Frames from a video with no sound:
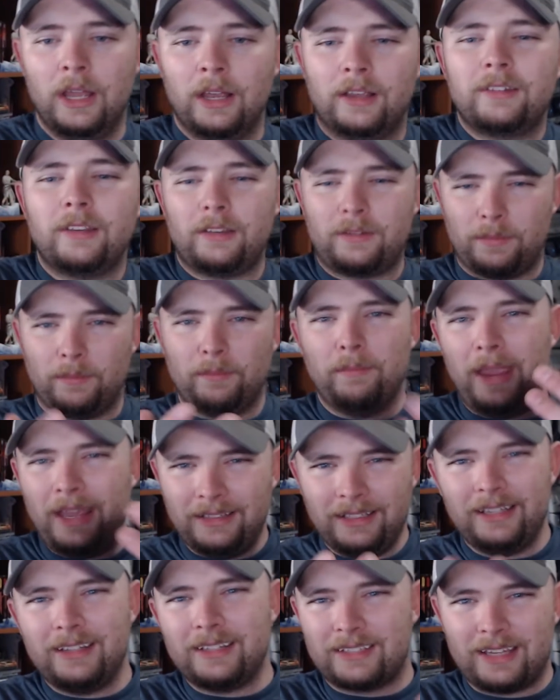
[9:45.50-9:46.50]
Because it's
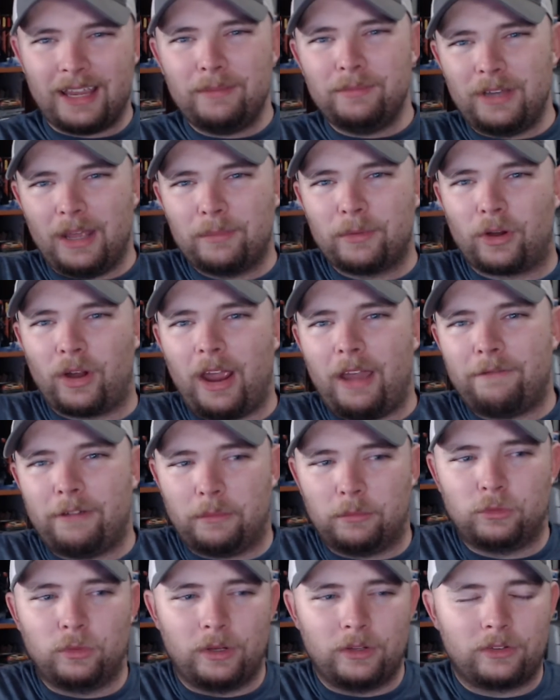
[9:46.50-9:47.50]
mainly the same
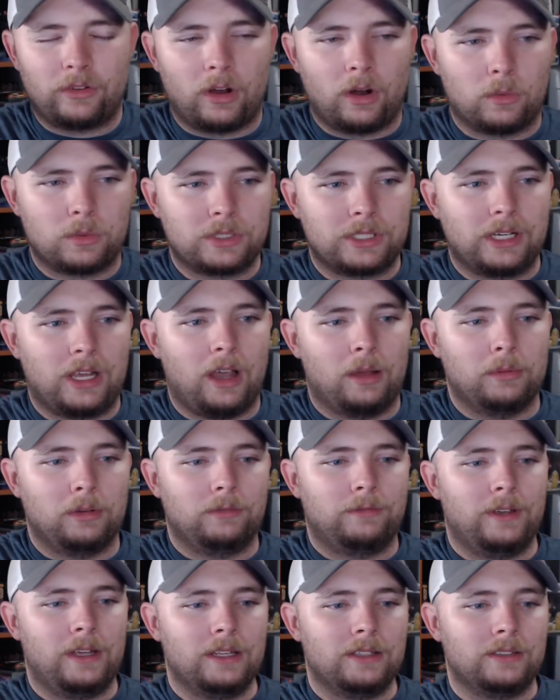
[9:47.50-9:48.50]
demographic between Star Wars and comic
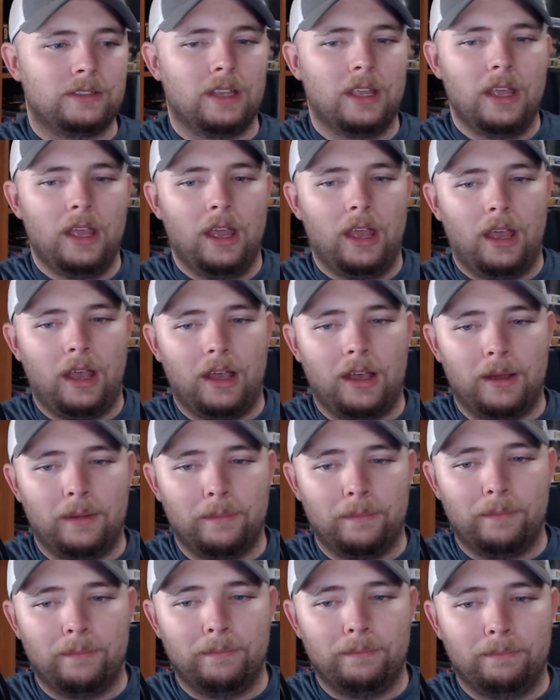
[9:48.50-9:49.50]
fans.
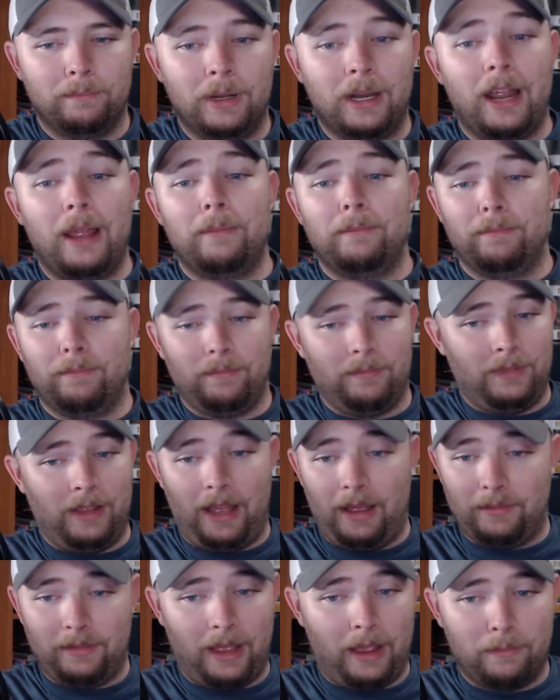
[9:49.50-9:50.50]
But
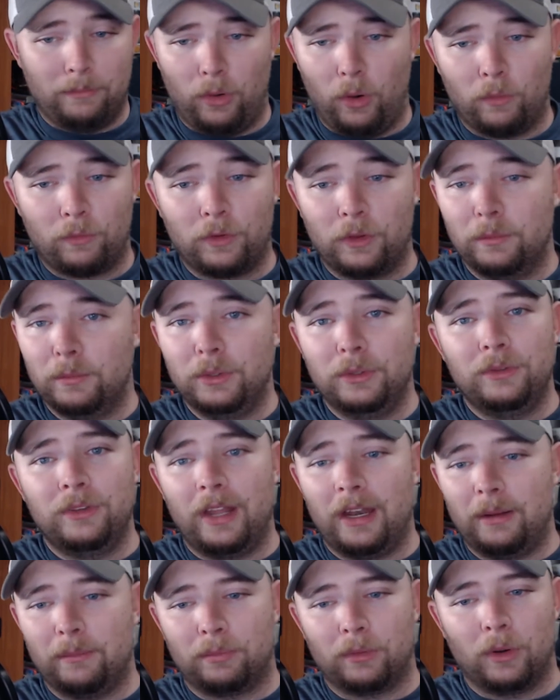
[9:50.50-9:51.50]
I'm over the moon
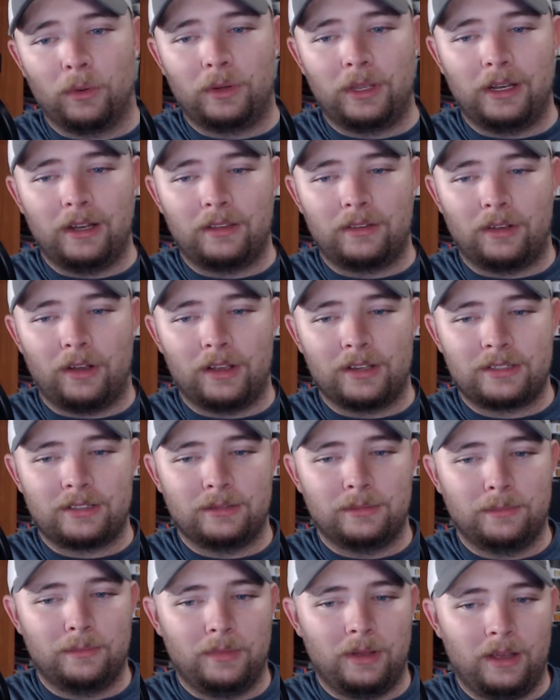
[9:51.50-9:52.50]
that it broke it. It's
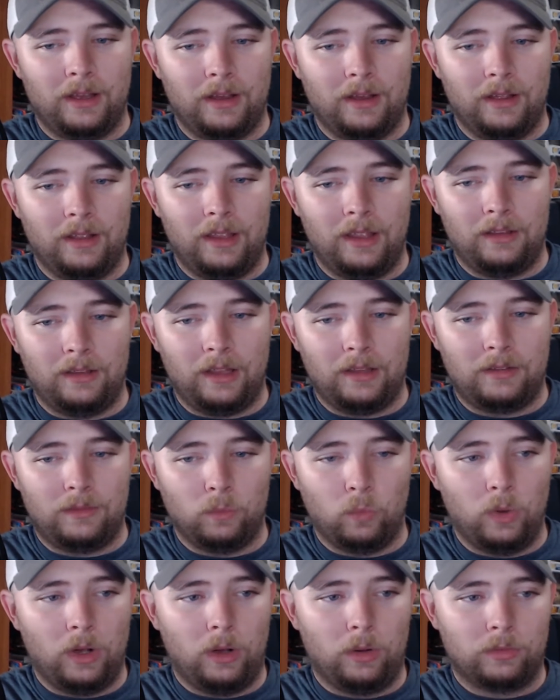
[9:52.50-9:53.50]
awesome. It's
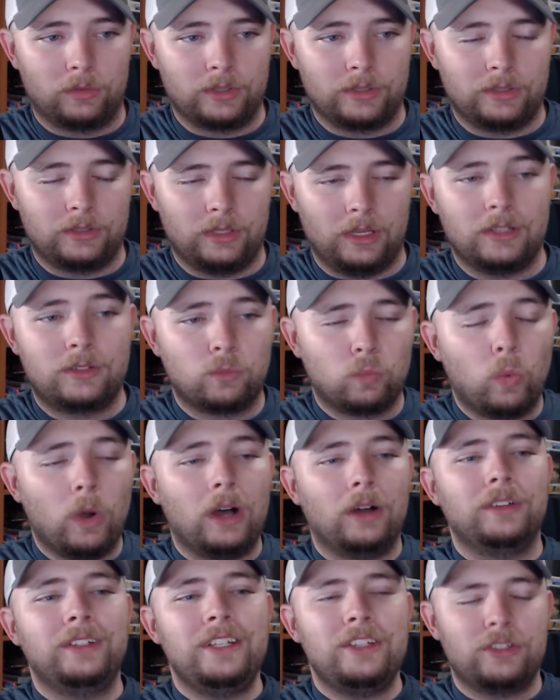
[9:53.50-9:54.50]

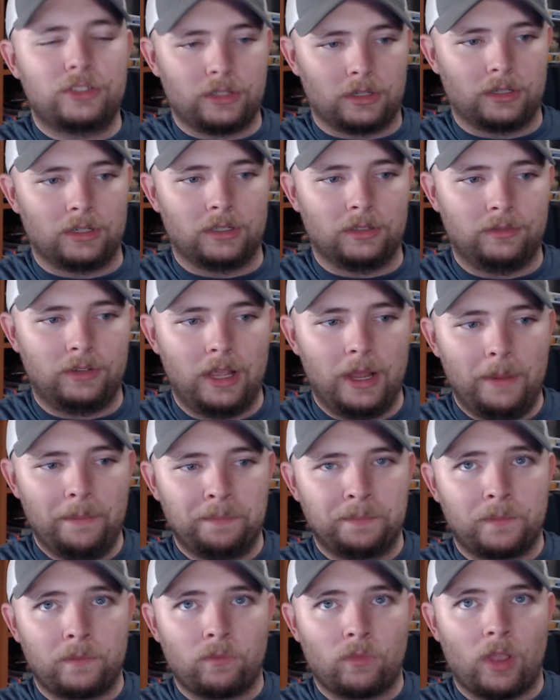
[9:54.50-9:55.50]
well deserved.
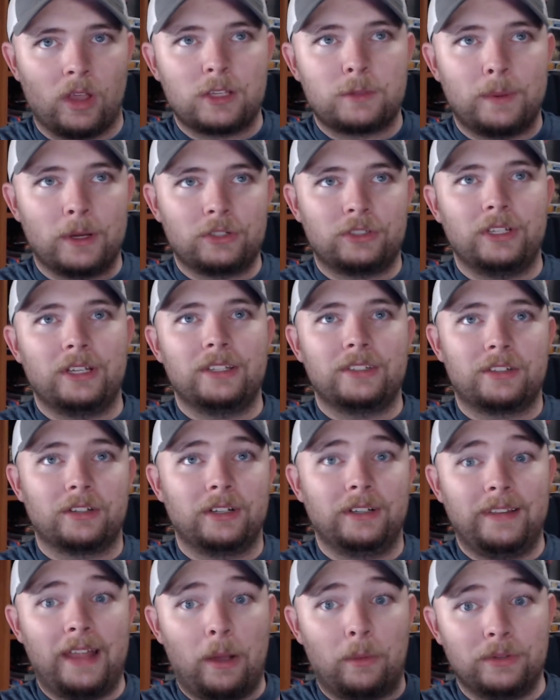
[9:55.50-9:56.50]
Especially
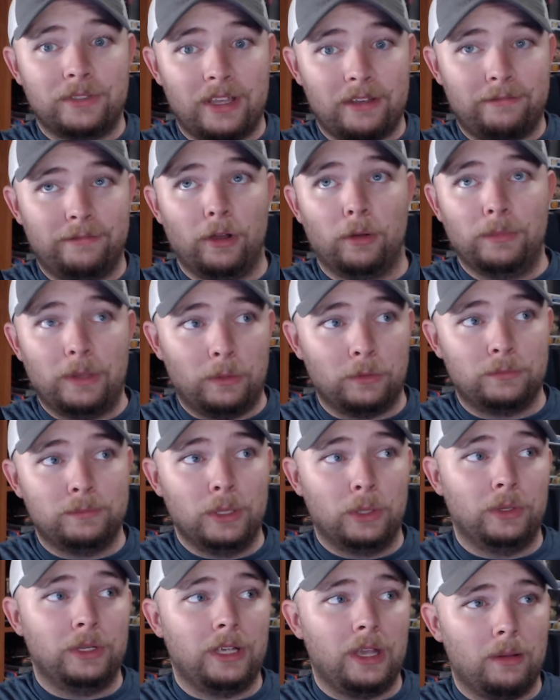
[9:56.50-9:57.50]
considering that was a film that was
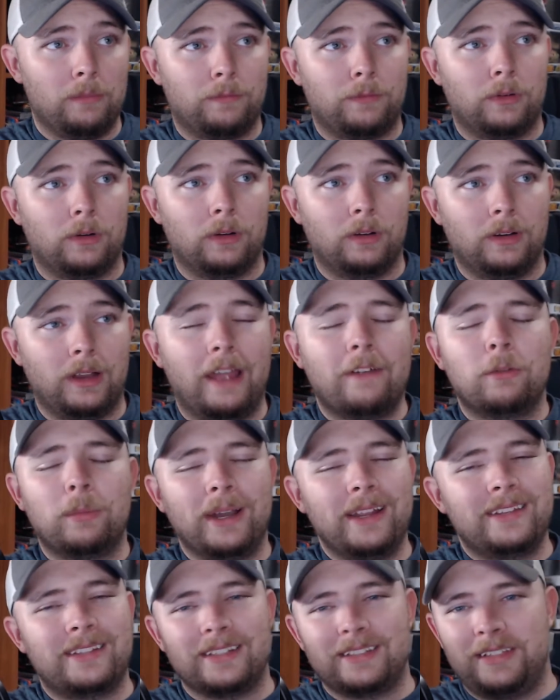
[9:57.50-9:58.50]
building up for,
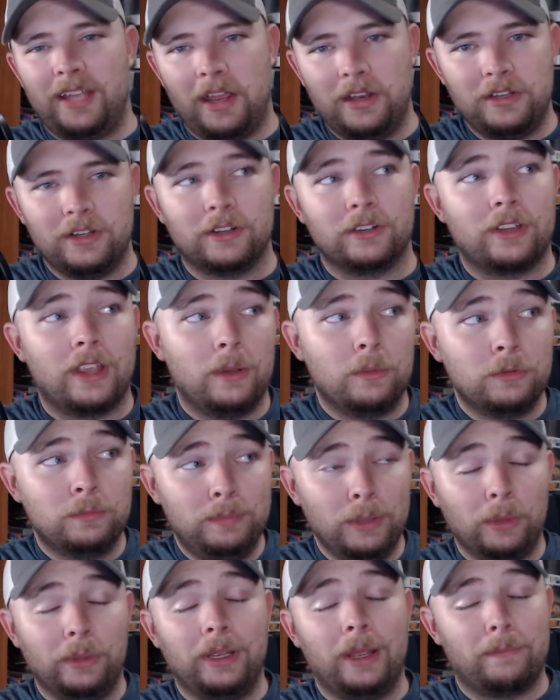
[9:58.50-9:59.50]
everybody says 10 years. It was
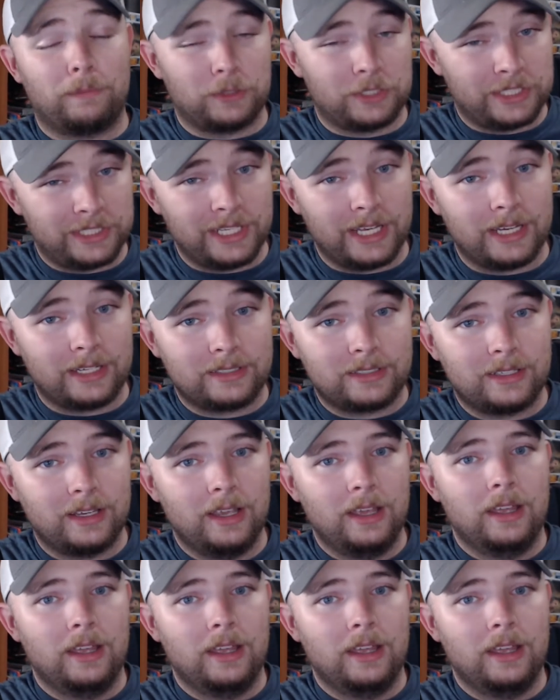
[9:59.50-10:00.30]
building up for 6.